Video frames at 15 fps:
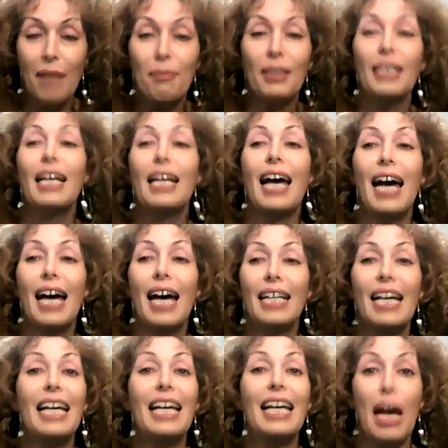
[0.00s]
but it had
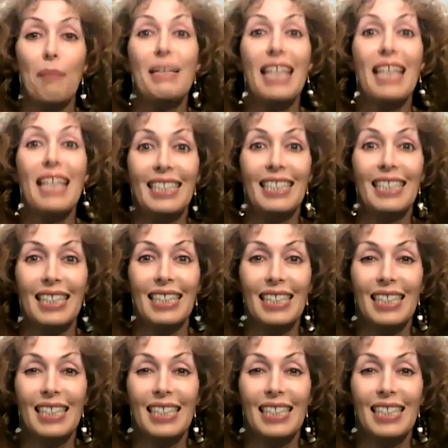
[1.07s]
a happy ending.